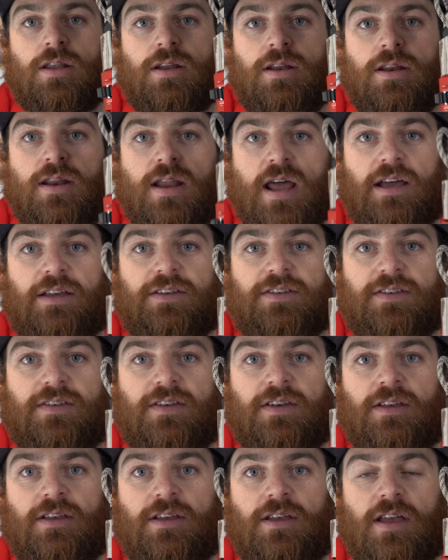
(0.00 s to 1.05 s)

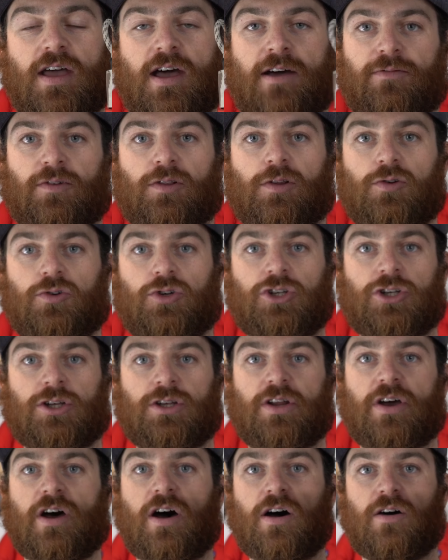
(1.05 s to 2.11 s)
next
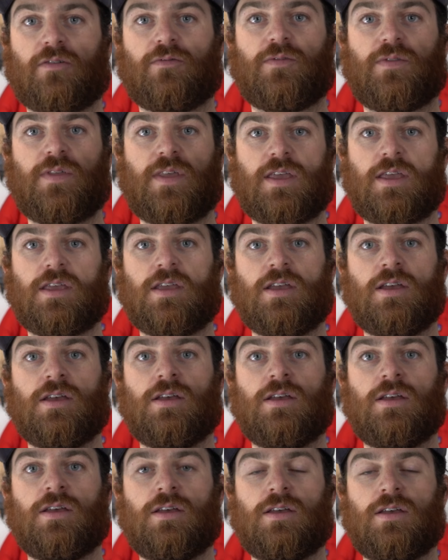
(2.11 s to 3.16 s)
evolution of the
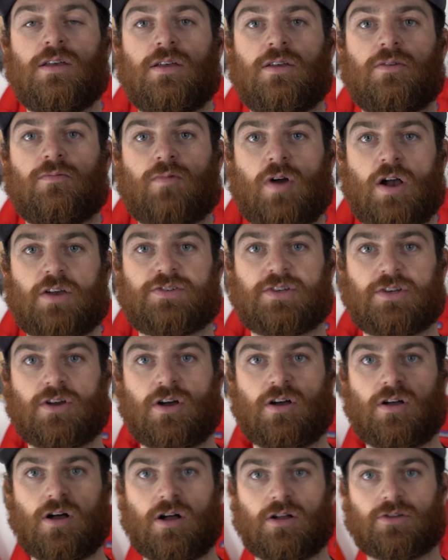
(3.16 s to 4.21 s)

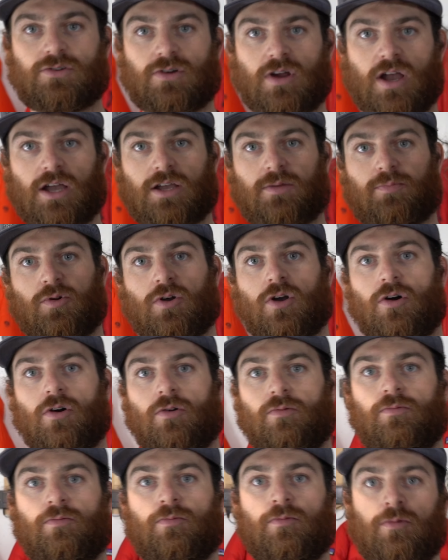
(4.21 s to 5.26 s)
Rossignol Alltrack
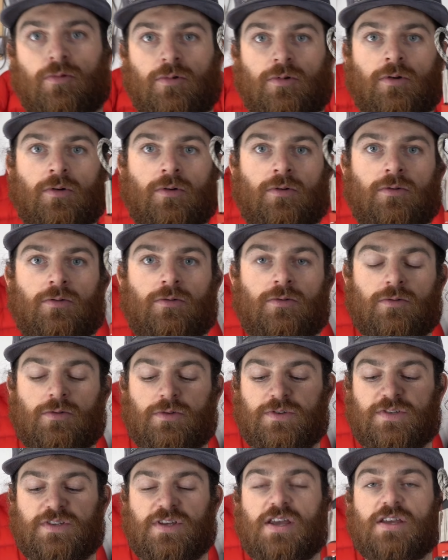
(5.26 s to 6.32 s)
Pro
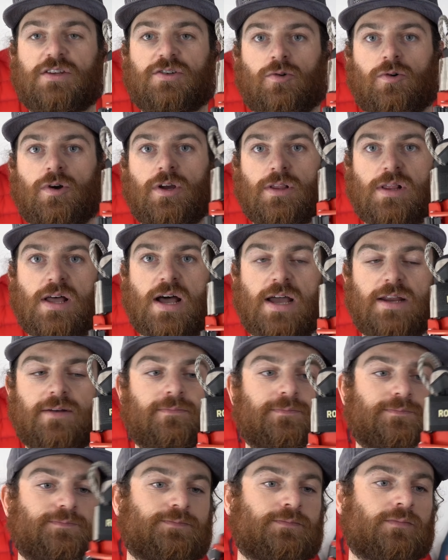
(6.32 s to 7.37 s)
ski touring line.
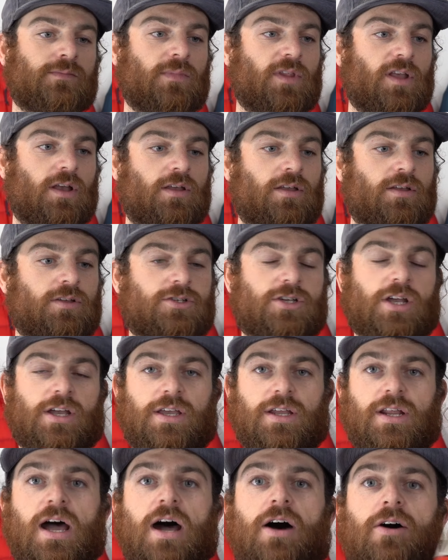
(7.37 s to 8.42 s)
Check
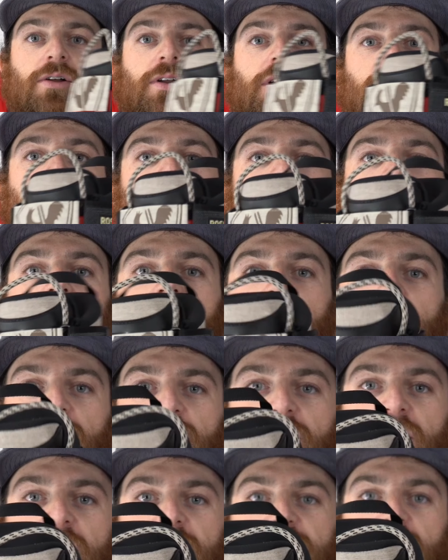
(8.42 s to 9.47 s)
it out. I don't
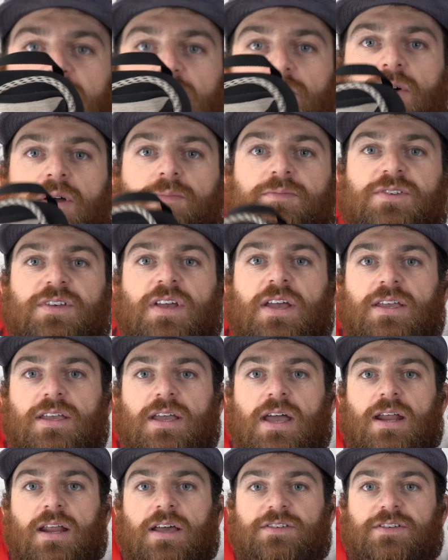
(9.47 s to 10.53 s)
think it's on the website
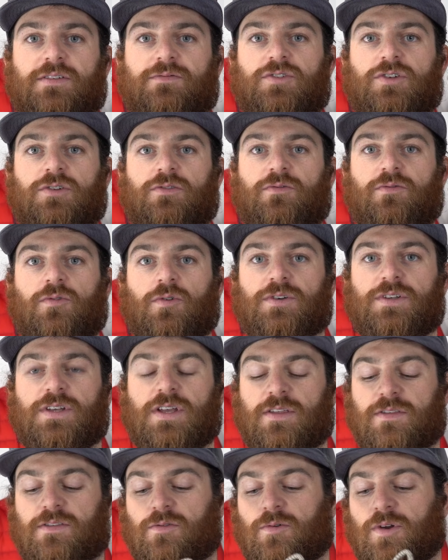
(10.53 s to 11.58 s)
yet as of June
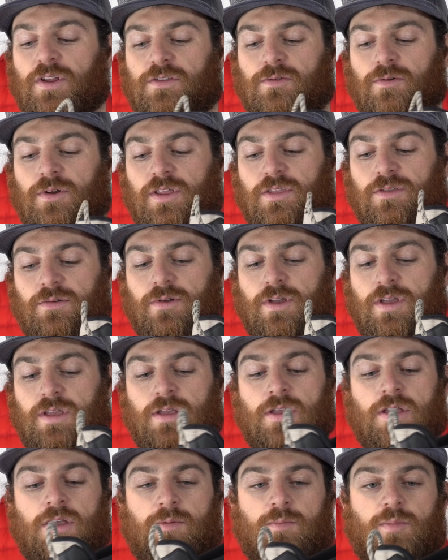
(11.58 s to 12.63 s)
14th, 2023,
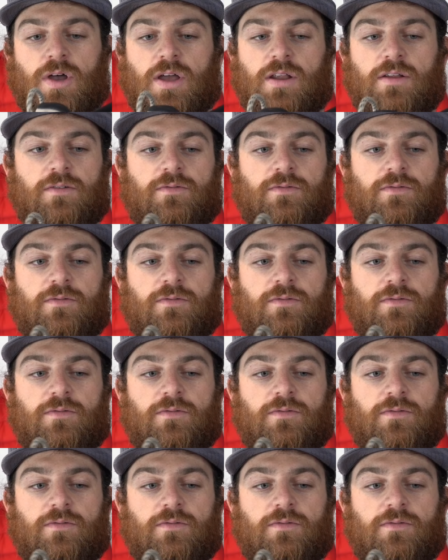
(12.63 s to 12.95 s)
but